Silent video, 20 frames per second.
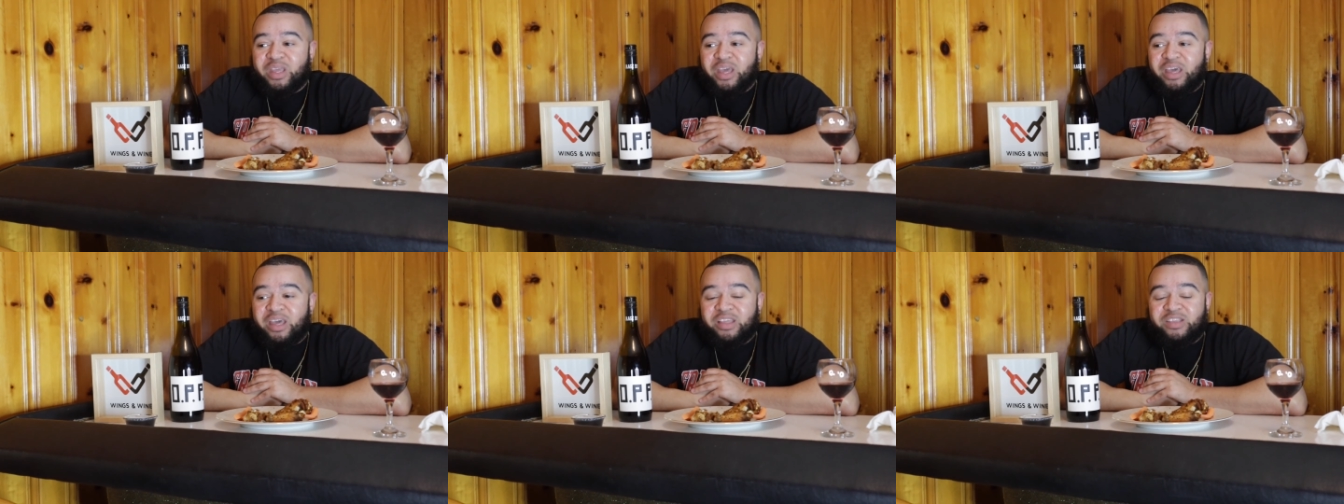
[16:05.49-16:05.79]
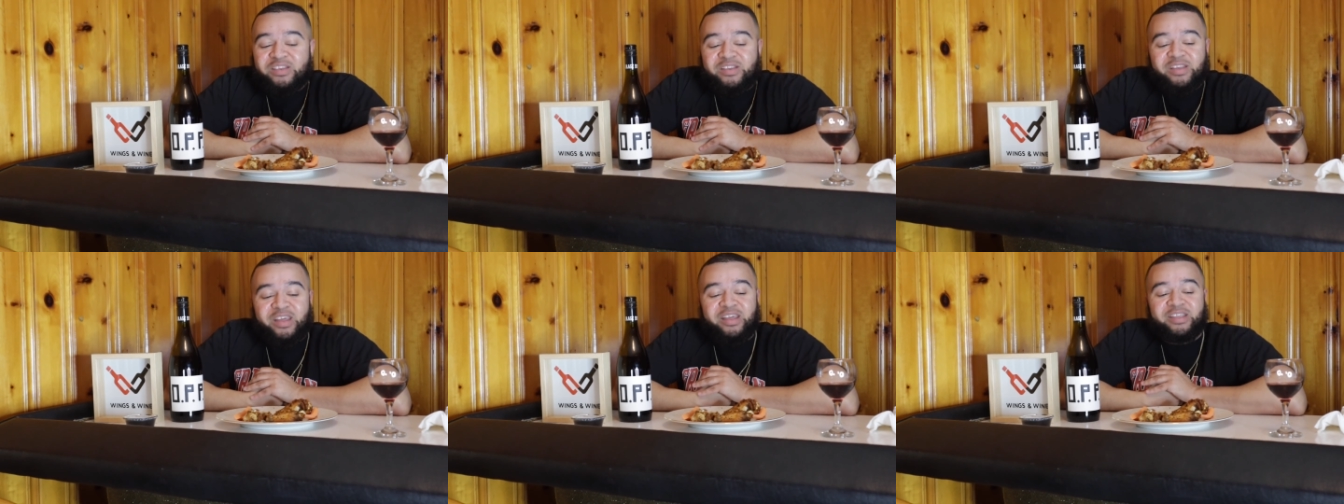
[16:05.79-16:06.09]

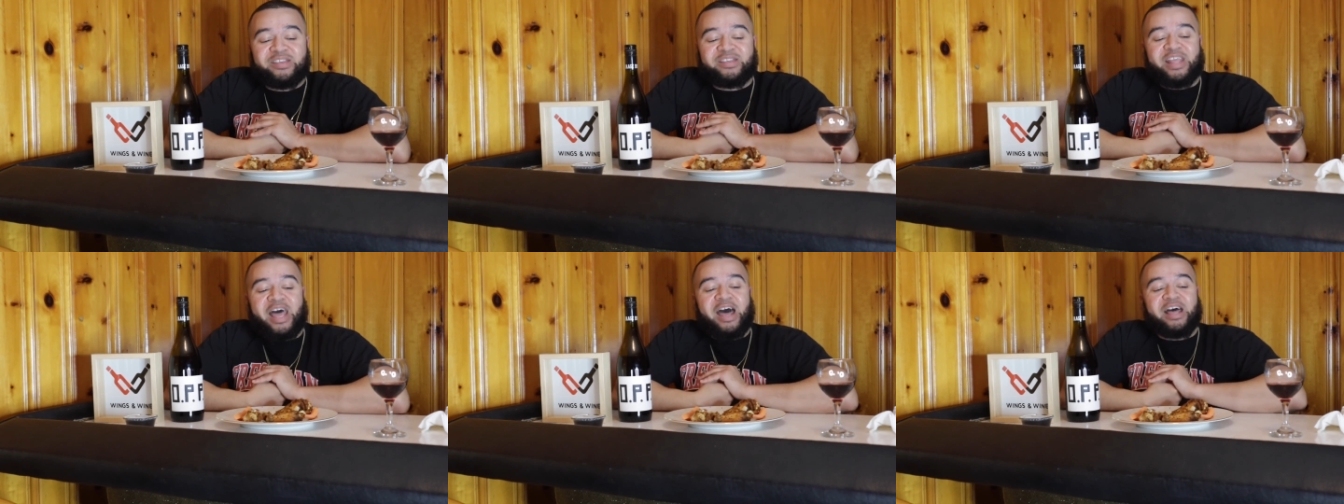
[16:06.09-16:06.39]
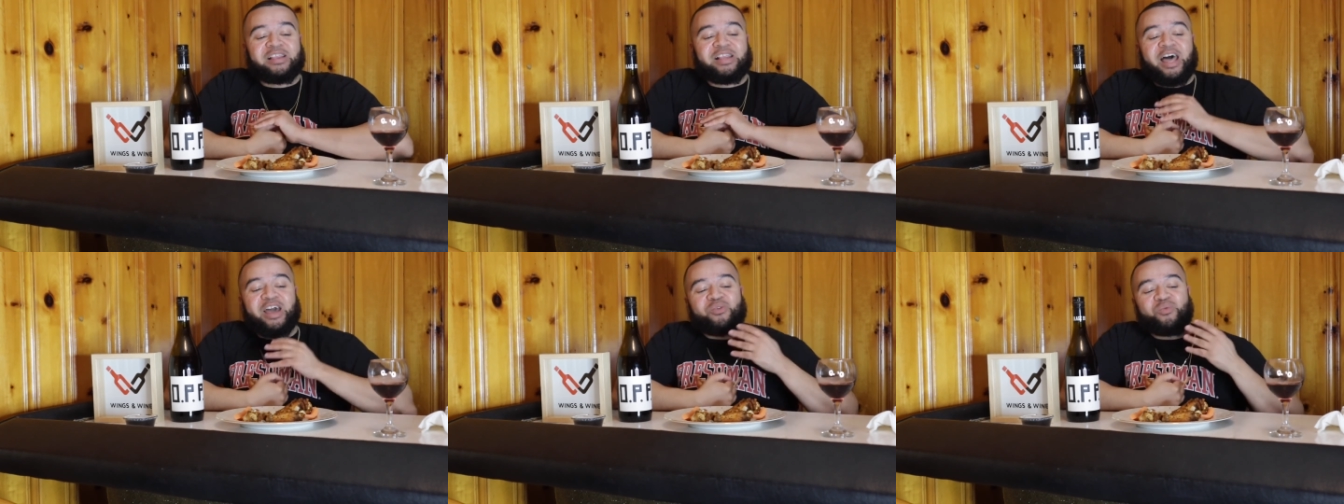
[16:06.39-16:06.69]
It's
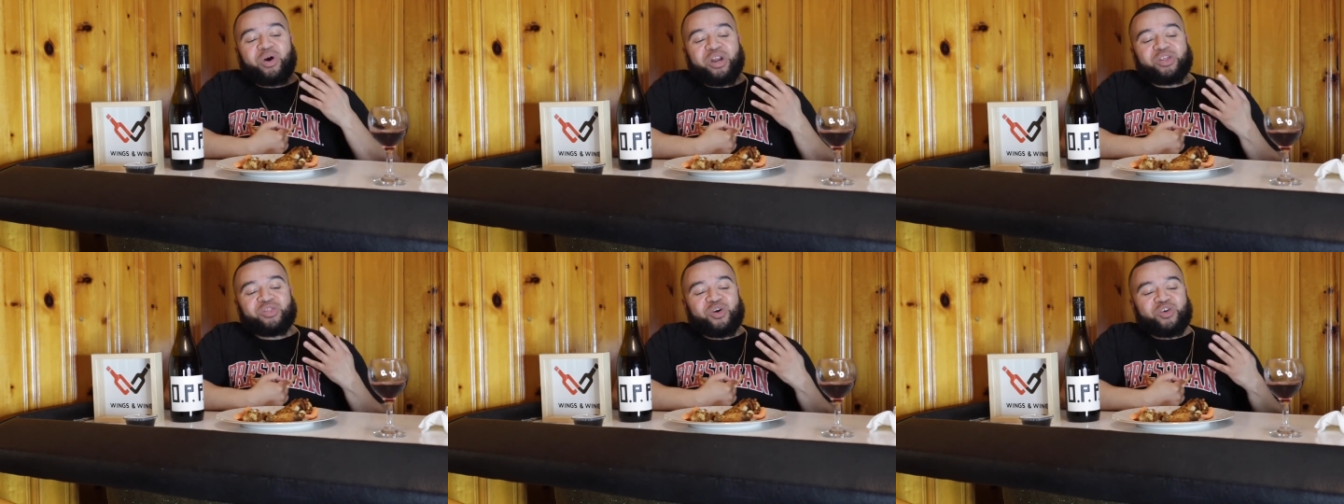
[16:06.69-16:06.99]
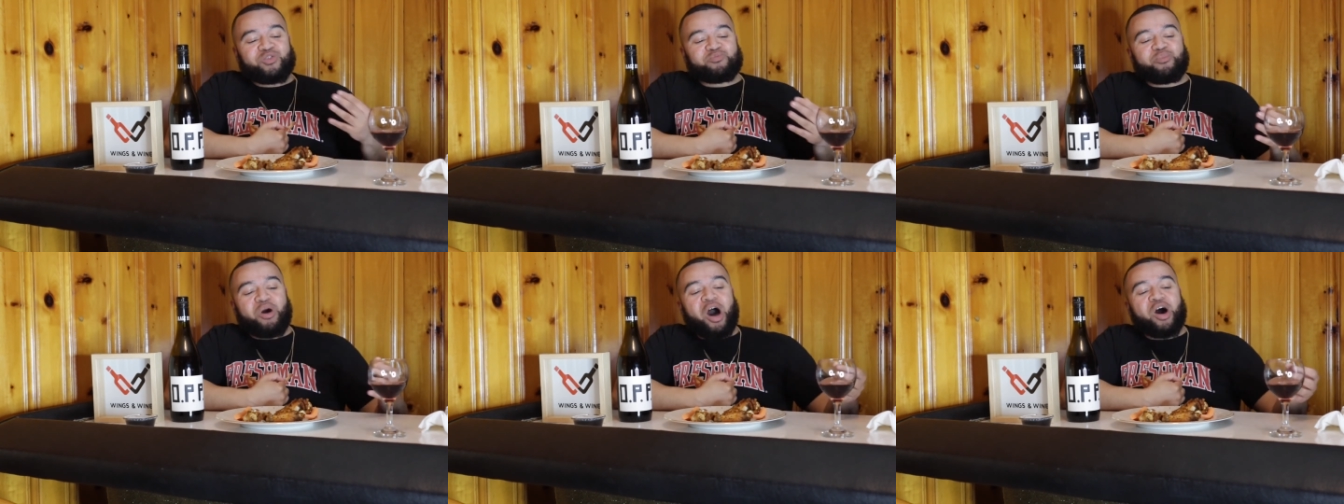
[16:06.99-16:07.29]
not like one of
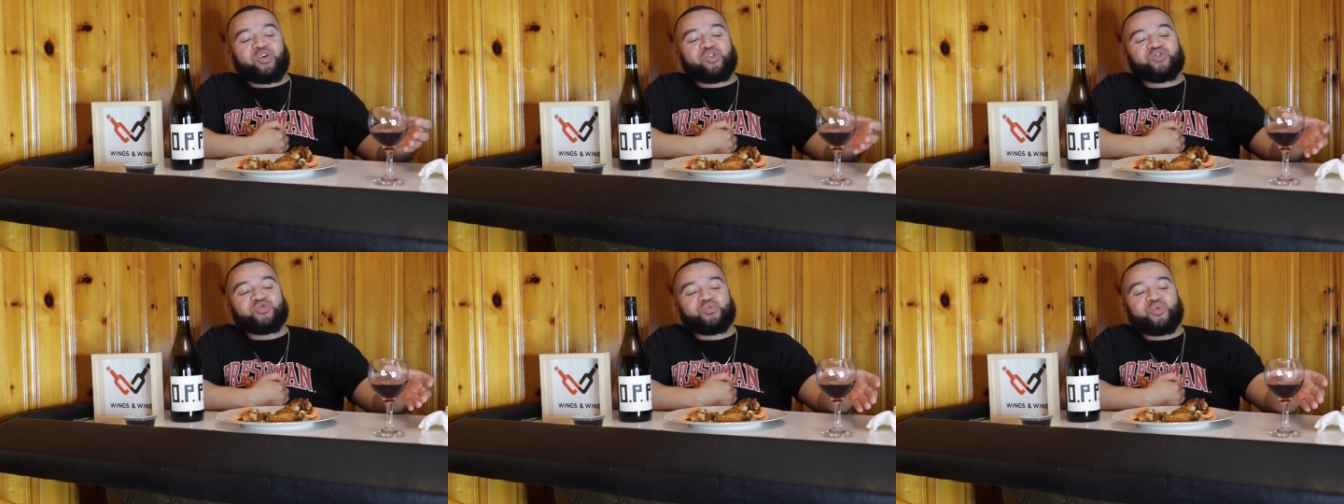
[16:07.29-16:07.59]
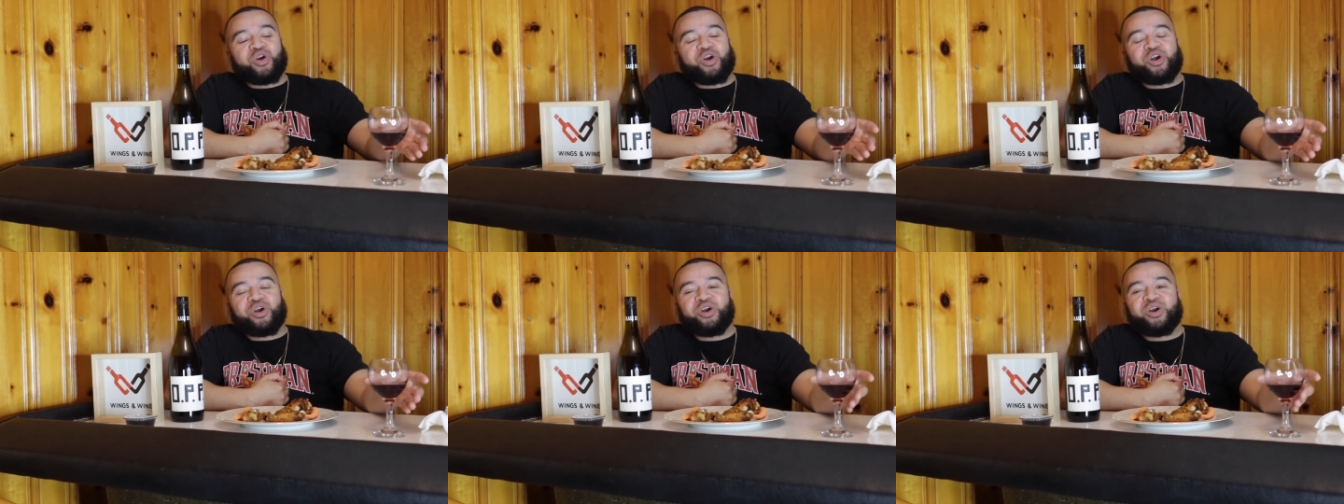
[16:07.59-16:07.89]
those bottles
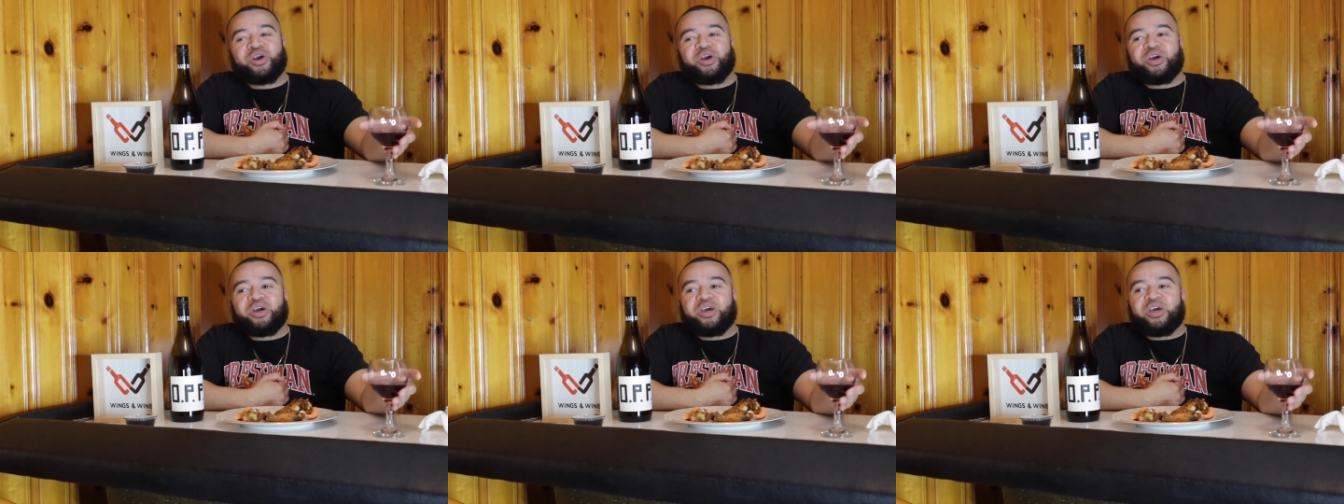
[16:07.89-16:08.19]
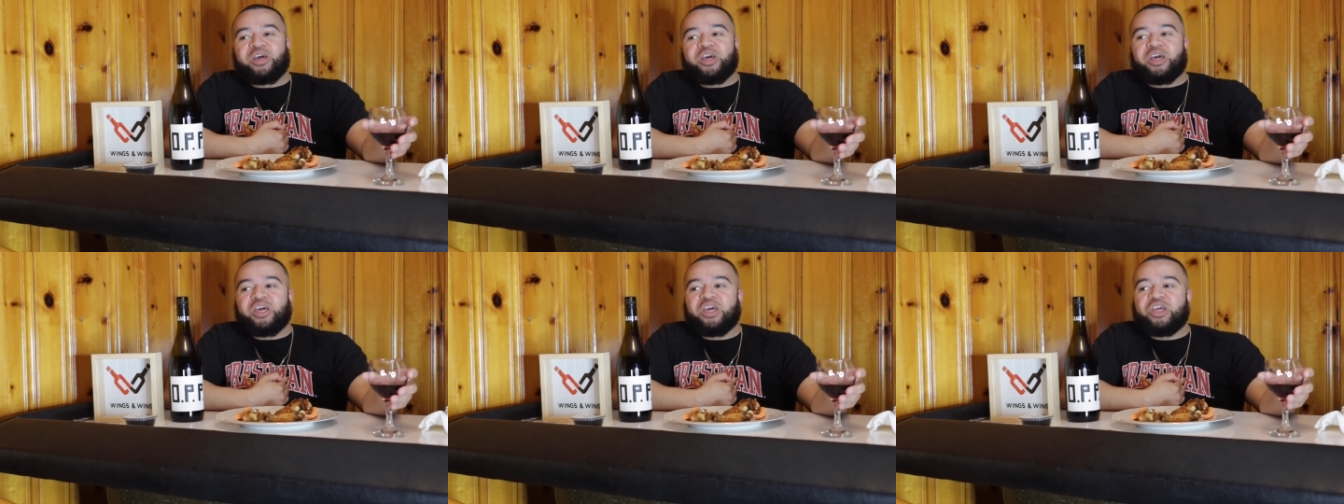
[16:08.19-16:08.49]
where
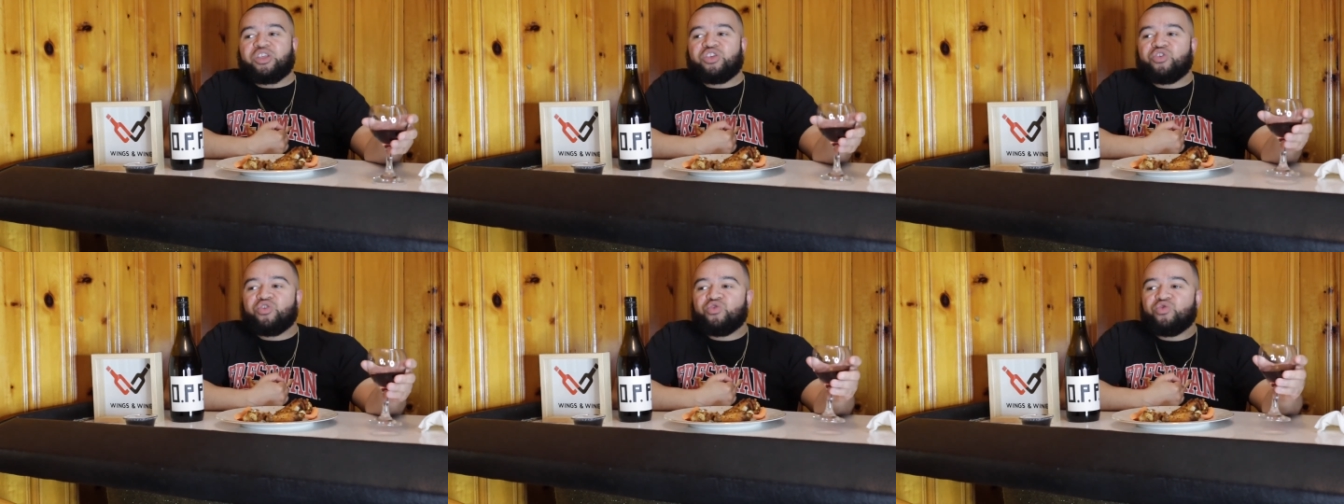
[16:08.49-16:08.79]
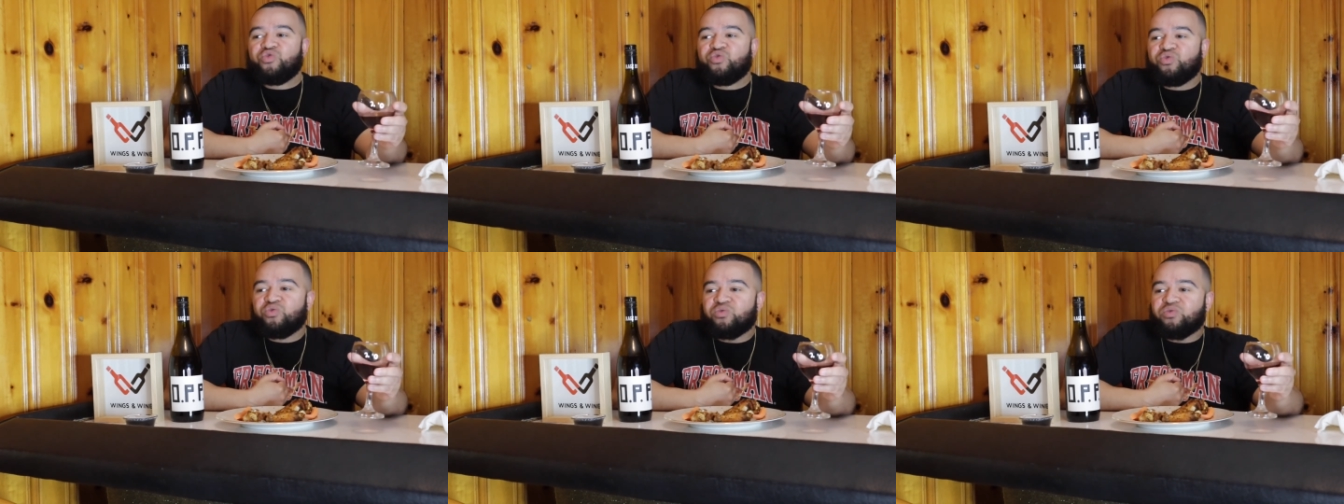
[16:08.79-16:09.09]

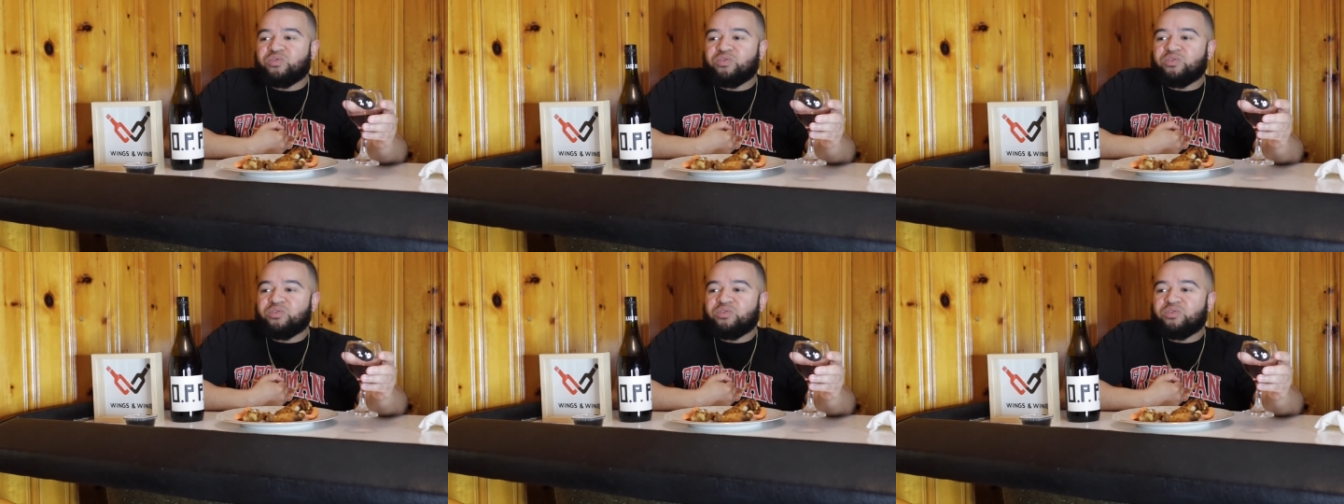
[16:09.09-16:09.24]
you